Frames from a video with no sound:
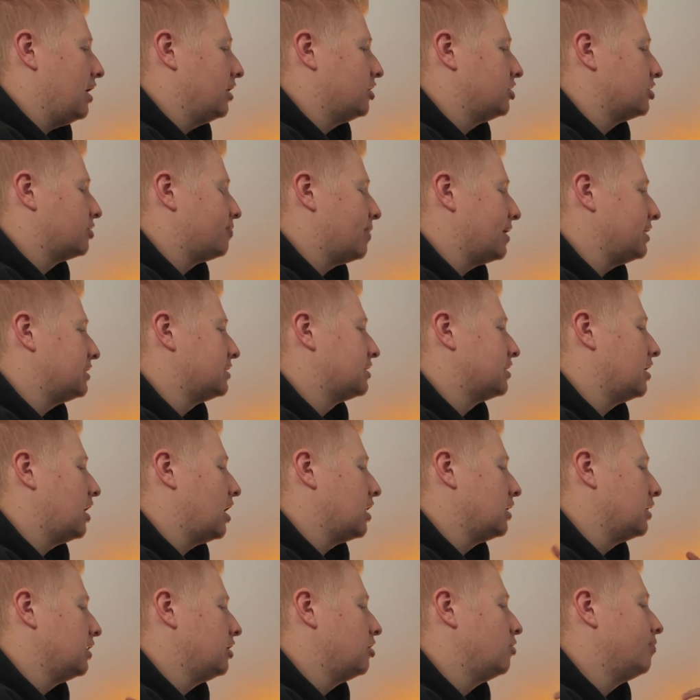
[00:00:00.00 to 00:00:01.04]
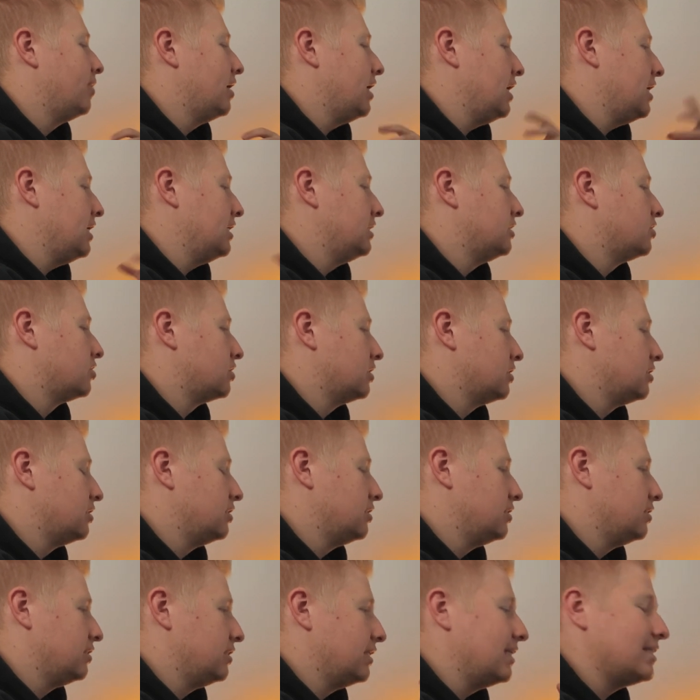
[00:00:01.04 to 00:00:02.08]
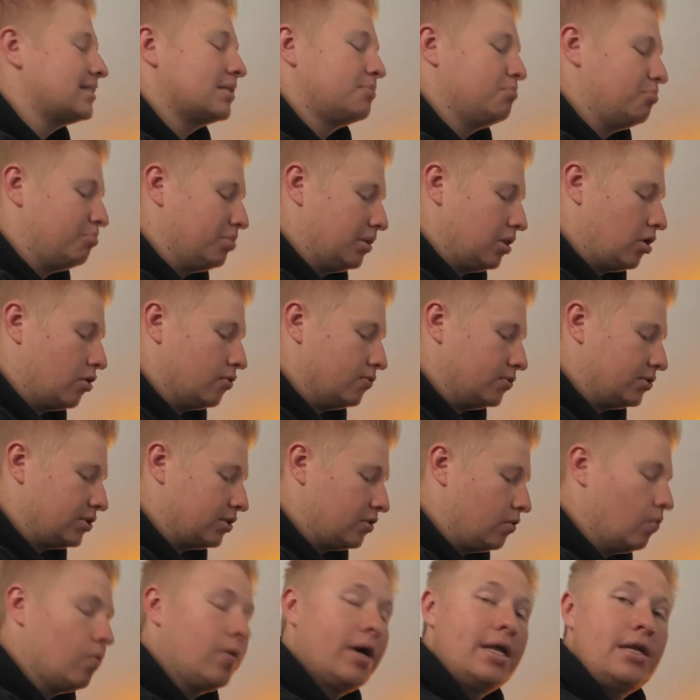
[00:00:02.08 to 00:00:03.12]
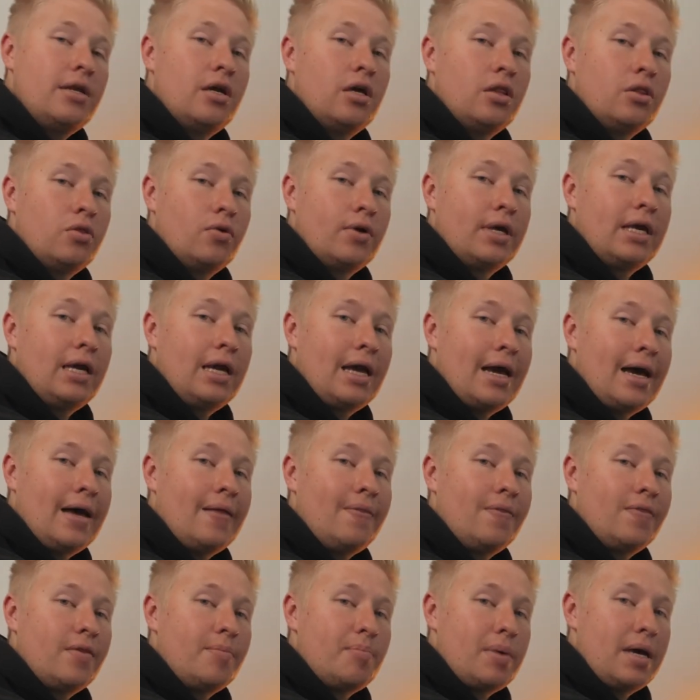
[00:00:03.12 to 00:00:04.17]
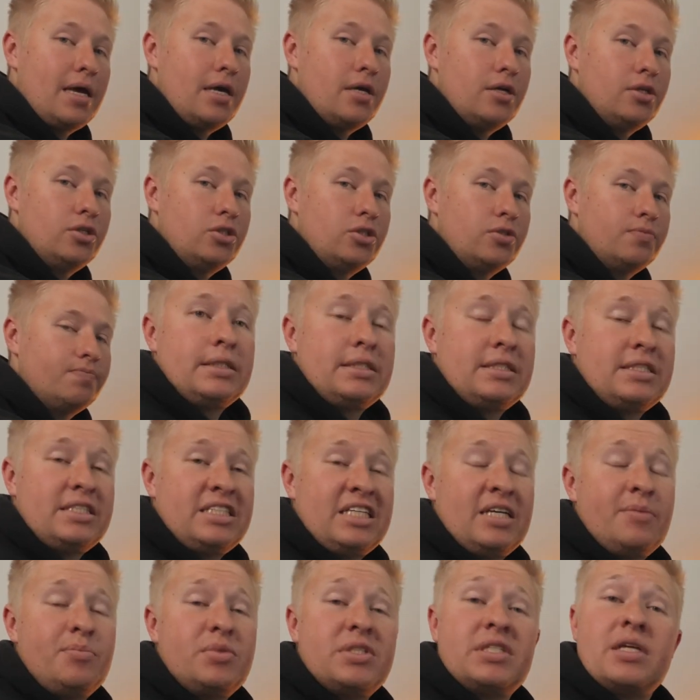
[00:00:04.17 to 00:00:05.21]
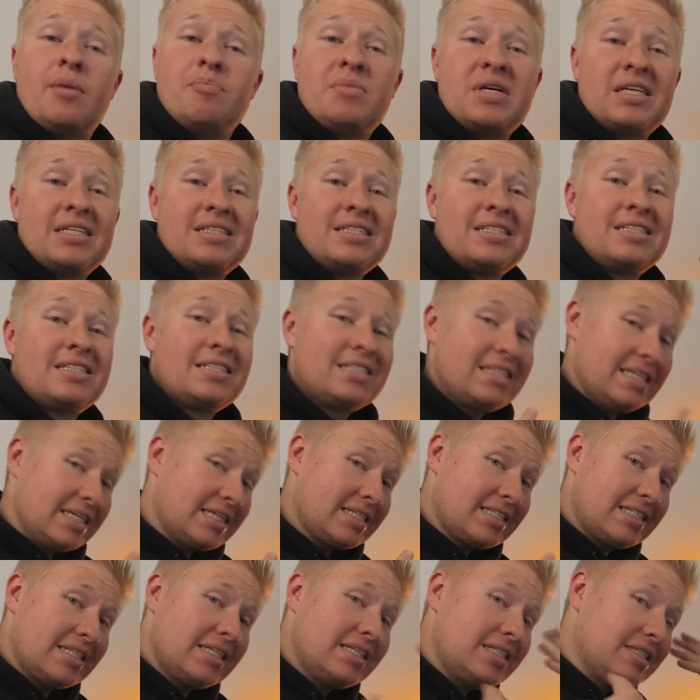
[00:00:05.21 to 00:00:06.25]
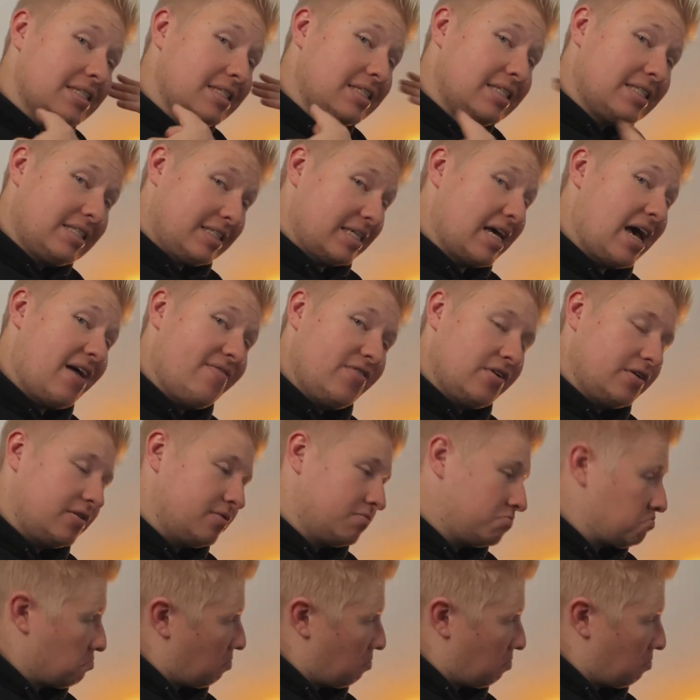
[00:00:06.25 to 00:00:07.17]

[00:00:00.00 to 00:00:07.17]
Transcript: just makes it a little bit easier and less bloat when looking at the page. Tips number 6 and 7